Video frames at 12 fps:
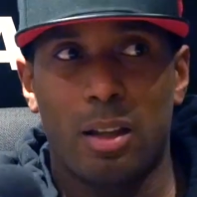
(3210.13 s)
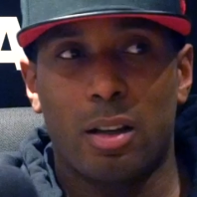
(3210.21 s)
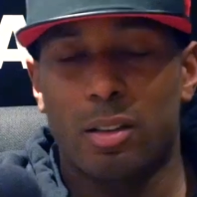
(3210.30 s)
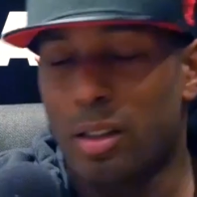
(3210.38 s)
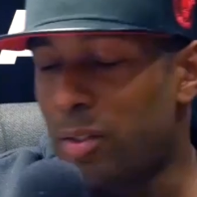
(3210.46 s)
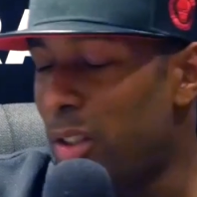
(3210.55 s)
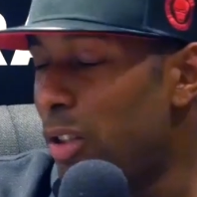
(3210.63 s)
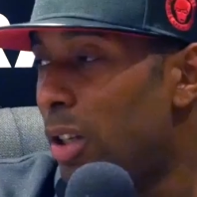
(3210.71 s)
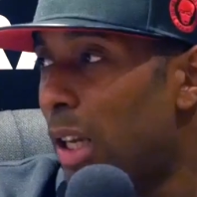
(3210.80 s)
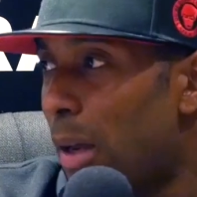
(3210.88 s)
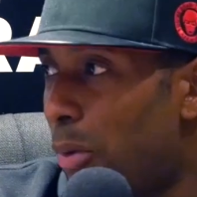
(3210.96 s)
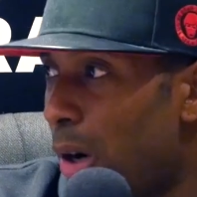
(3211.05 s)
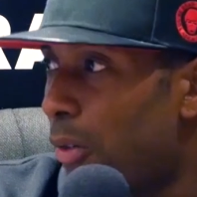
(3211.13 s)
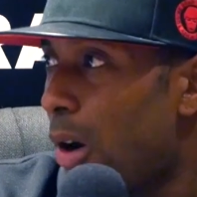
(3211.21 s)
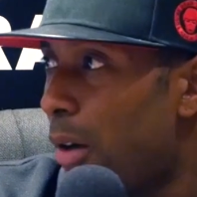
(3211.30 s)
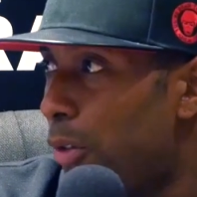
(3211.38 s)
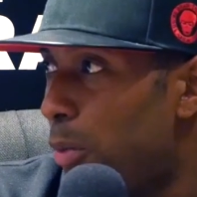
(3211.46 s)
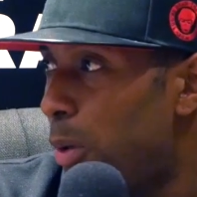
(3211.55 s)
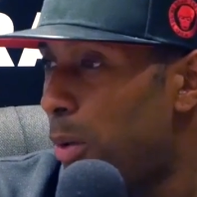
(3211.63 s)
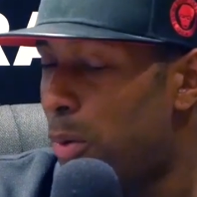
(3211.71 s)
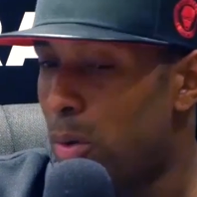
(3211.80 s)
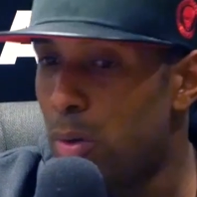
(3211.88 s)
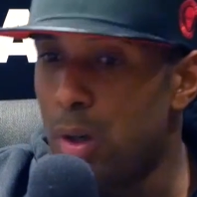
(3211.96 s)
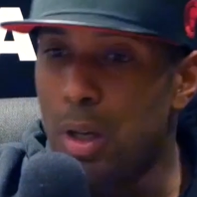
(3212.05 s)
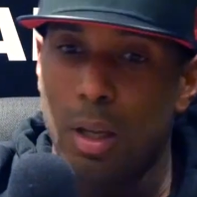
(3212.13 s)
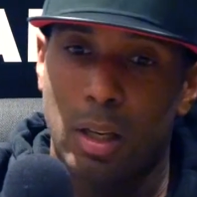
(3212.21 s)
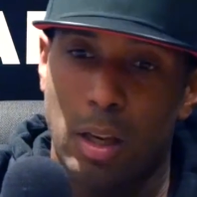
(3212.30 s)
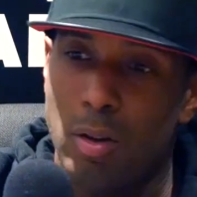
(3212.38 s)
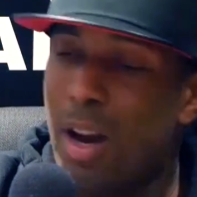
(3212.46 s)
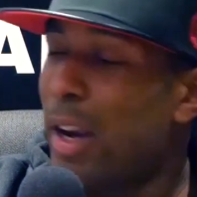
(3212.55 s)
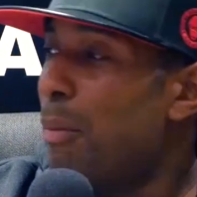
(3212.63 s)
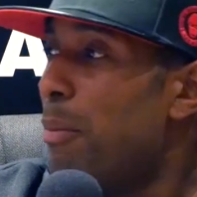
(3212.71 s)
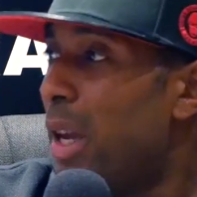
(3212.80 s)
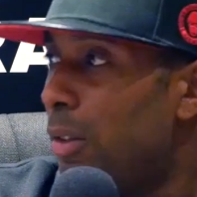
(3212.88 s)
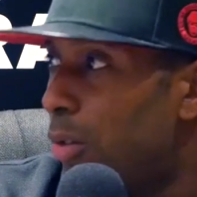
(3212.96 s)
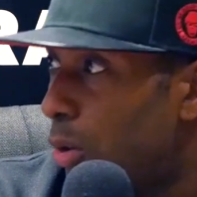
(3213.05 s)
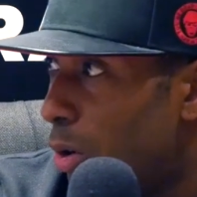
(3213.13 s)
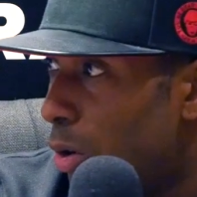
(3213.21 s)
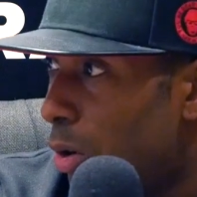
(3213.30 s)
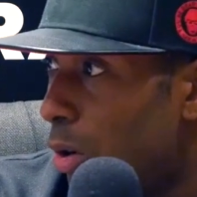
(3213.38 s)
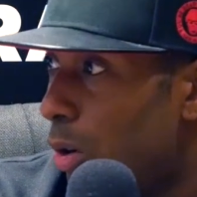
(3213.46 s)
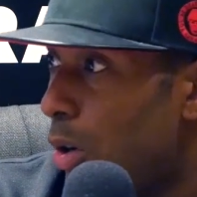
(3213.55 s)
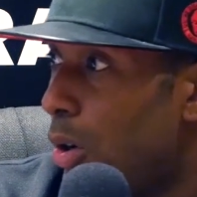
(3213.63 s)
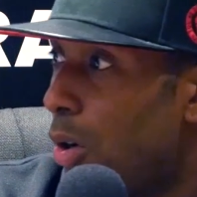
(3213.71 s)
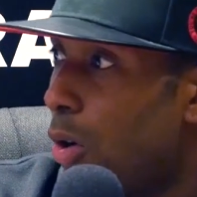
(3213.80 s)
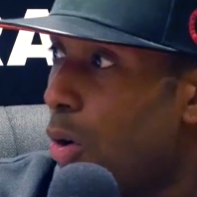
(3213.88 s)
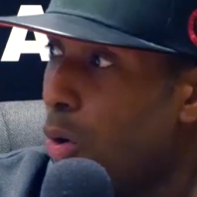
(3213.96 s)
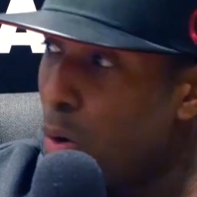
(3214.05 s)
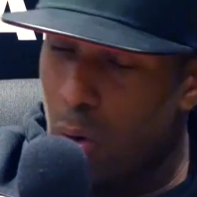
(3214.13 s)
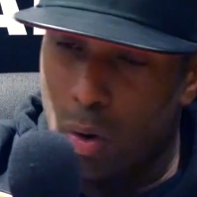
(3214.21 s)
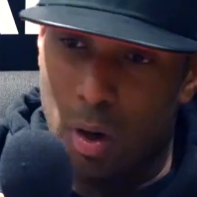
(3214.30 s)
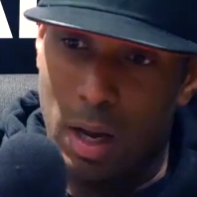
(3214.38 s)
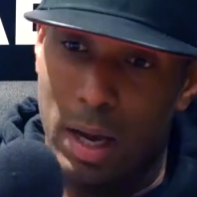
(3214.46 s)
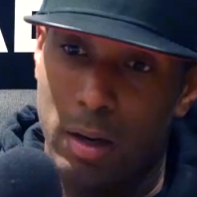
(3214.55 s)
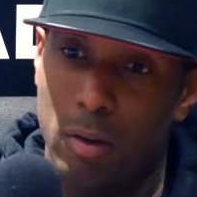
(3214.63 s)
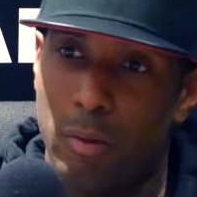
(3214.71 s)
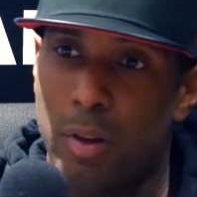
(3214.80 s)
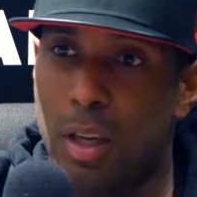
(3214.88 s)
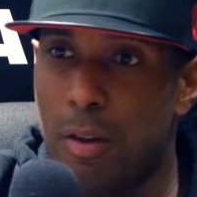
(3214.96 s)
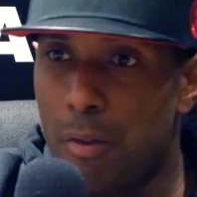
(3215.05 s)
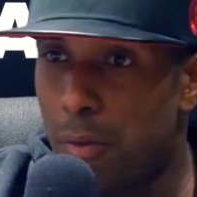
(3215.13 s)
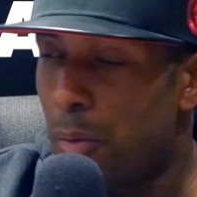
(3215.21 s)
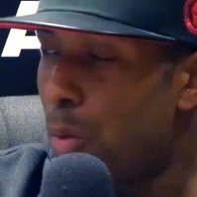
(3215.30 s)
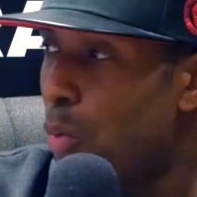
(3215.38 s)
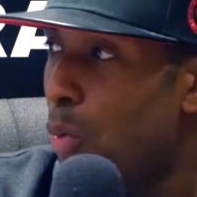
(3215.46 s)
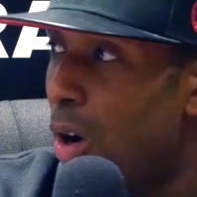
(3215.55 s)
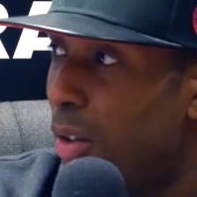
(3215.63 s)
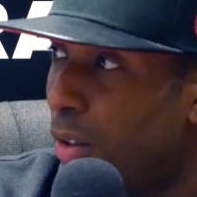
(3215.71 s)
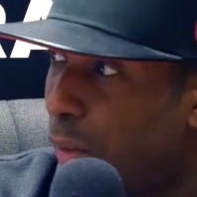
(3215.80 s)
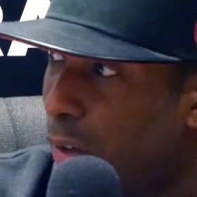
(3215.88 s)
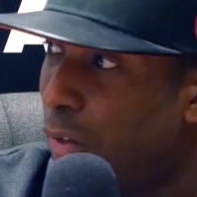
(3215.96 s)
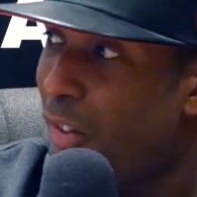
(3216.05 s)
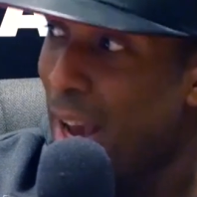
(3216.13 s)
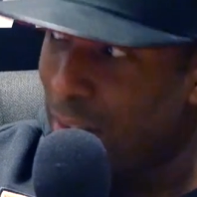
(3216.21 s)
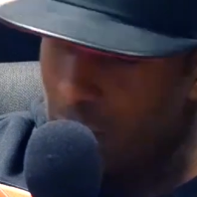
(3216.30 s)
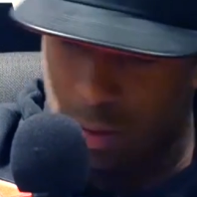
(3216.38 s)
Because I've seen you collaborate with quite a few people, that you kind of mentor or kind of give words of advice